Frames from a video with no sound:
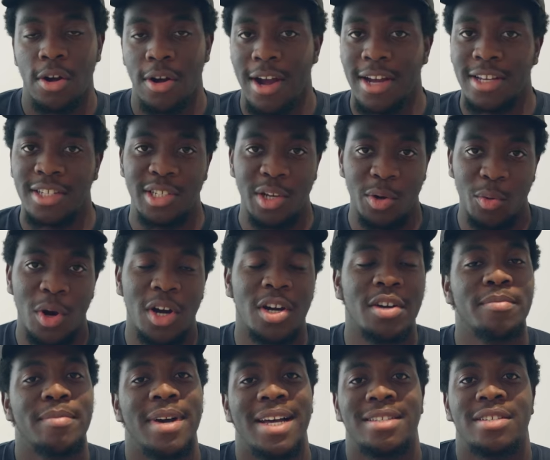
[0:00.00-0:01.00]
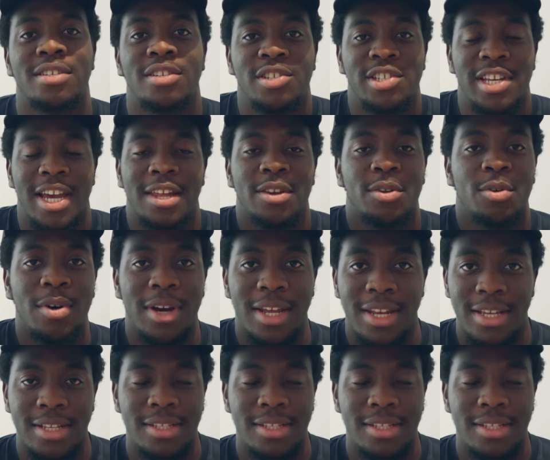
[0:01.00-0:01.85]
Alright, so welcome back to the channel and